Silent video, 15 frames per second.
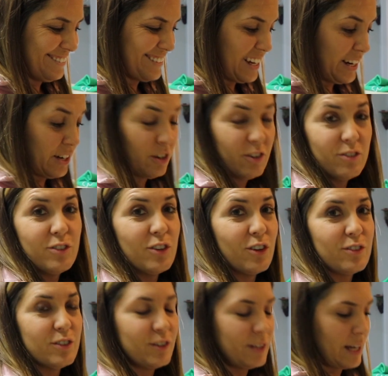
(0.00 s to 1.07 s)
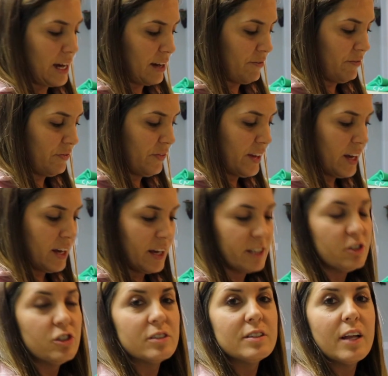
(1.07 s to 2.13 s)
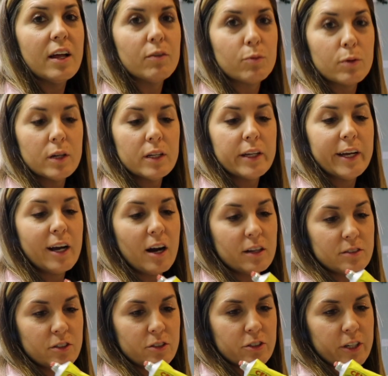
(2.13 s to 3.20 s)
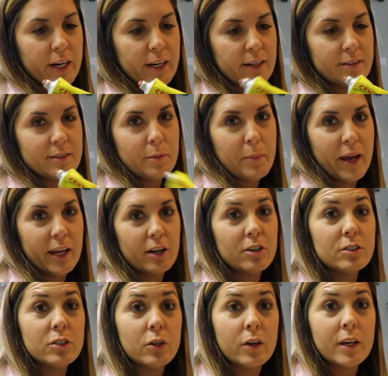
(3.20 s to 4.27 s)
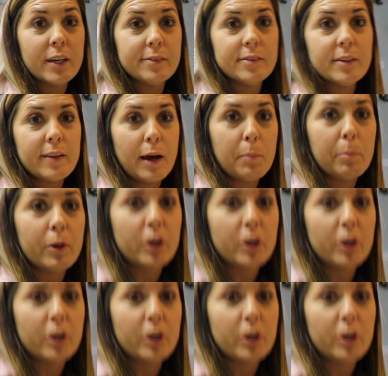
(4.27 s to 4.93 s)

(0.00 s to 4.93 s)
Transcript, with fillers: I know. Don't do that. It's just really concentrated tomato, so it gives it that